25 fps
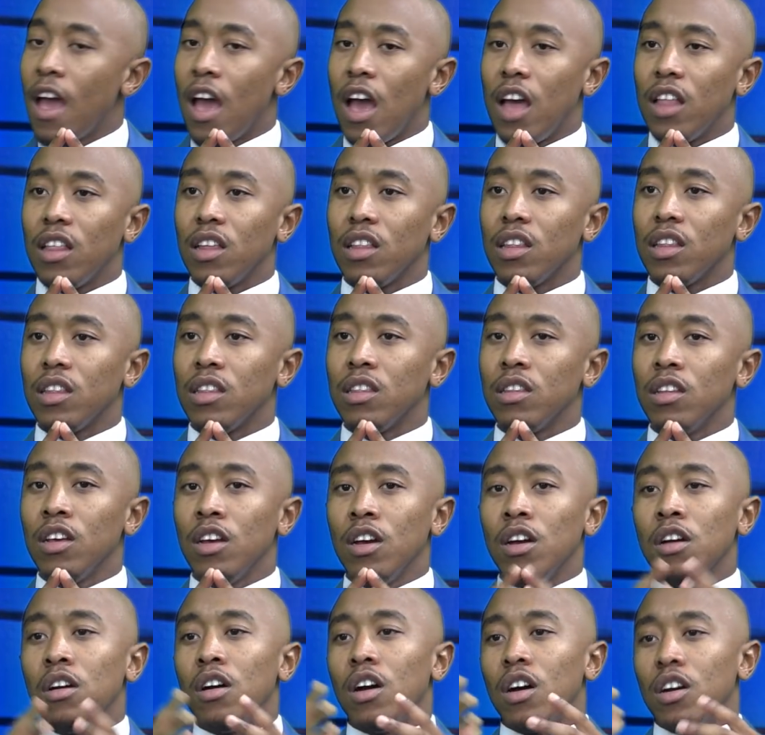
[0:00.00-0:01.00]
And then,
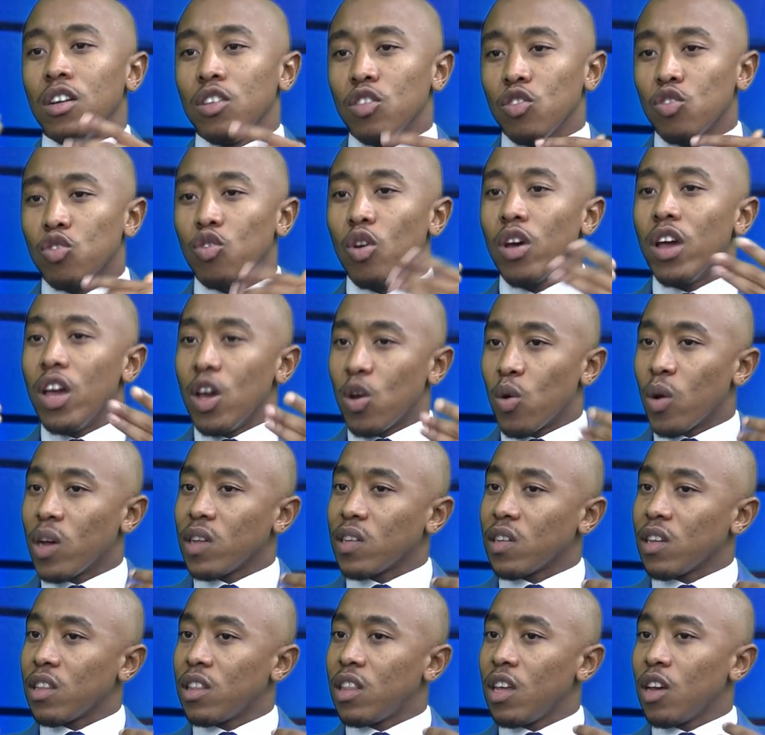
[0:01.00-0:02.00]
so it
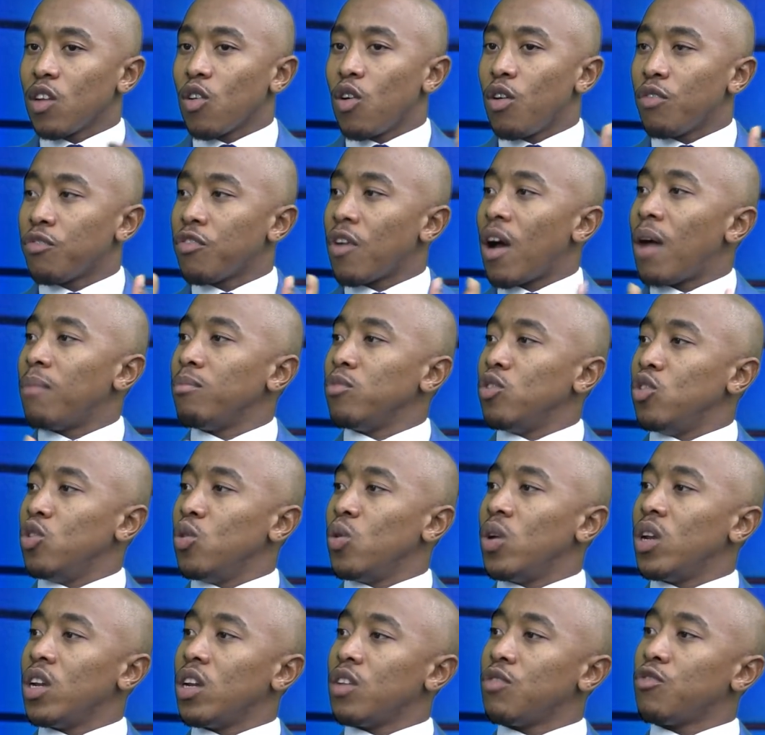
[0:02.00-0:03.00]
was a thing of I'm
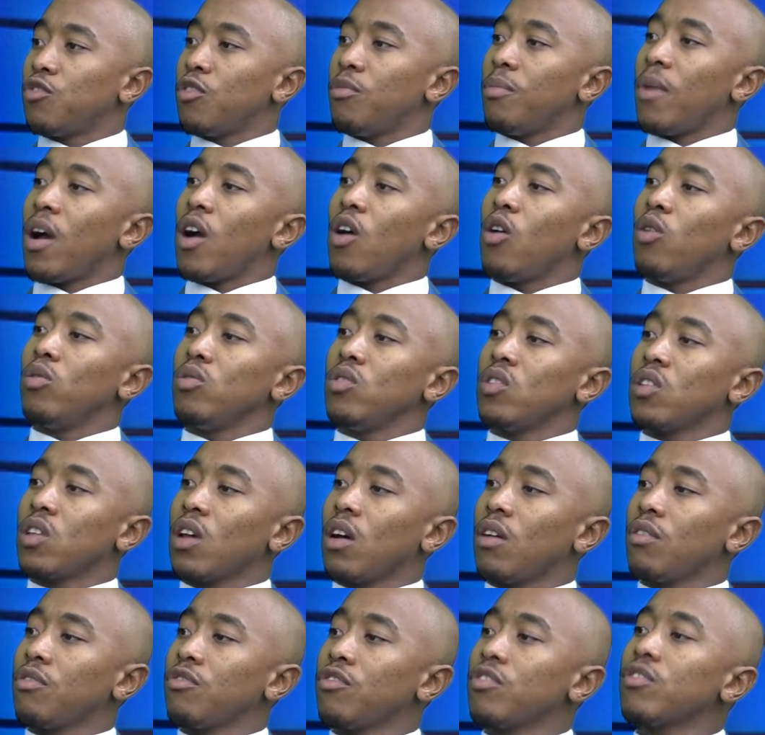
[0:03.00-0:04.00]
doing it for my own
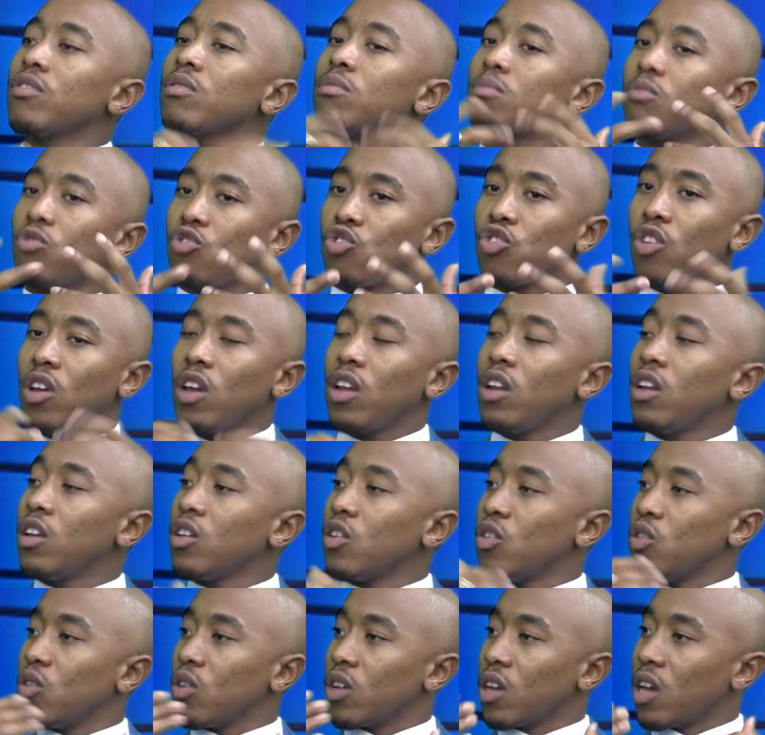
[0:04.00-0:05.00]
self. Trading,
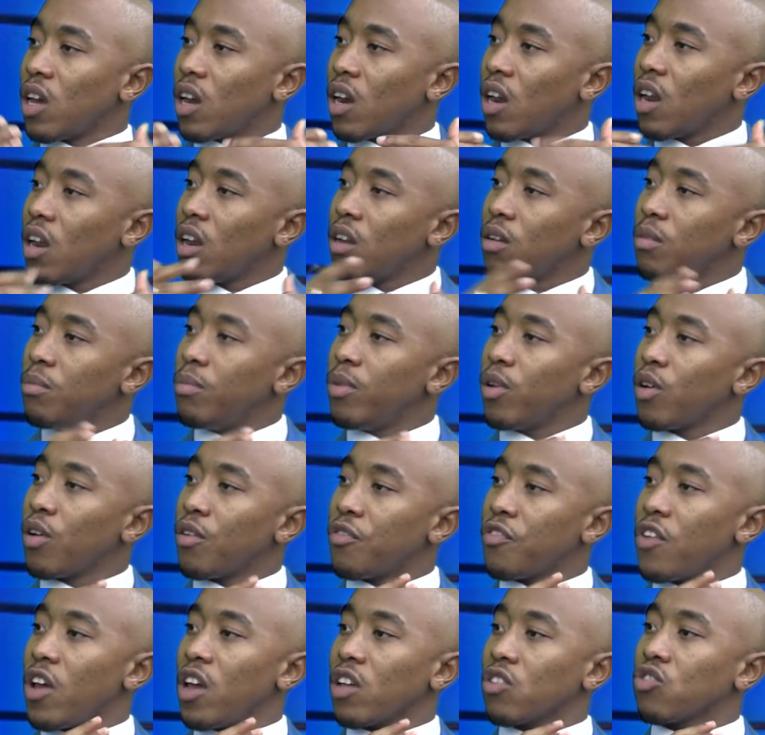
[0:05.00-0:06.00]
you know, get a little bit of
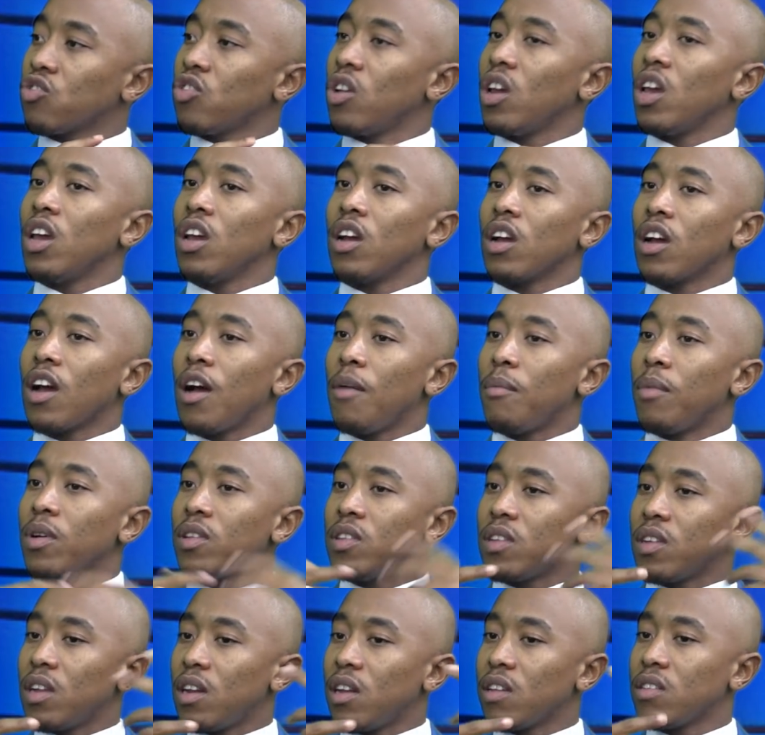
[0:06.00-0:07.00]
extra income
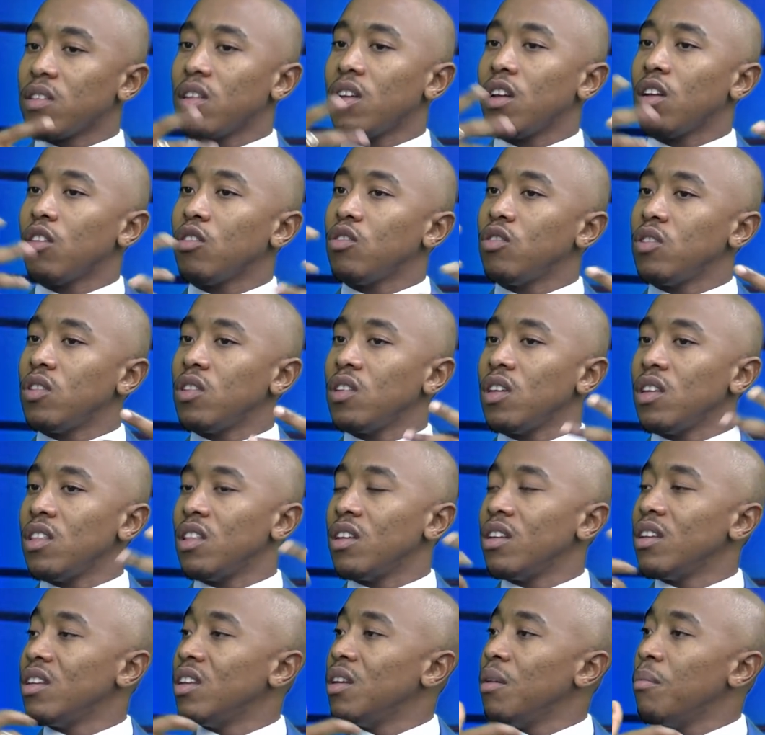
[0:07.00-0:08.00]
until I started to see the
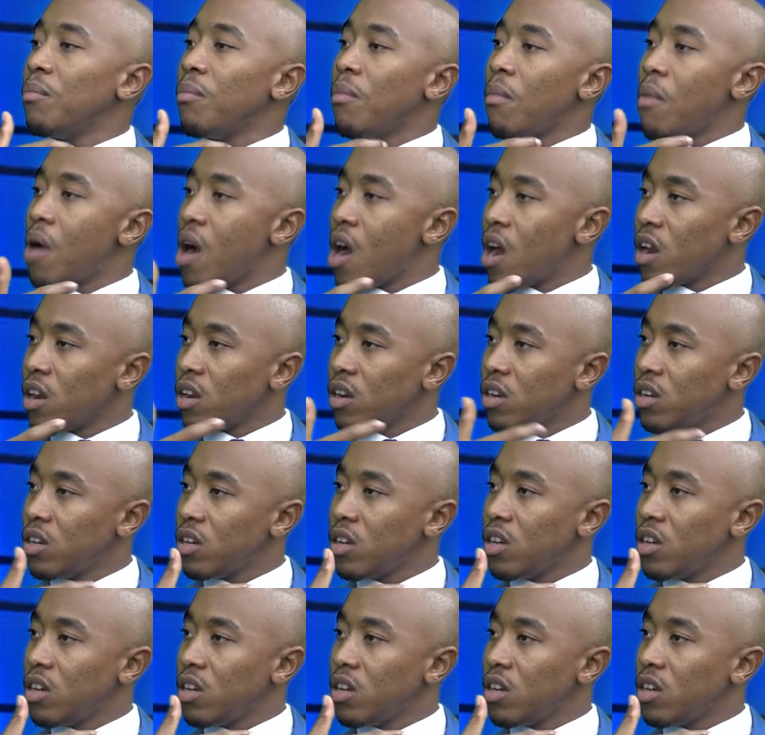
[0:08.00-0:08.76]
demand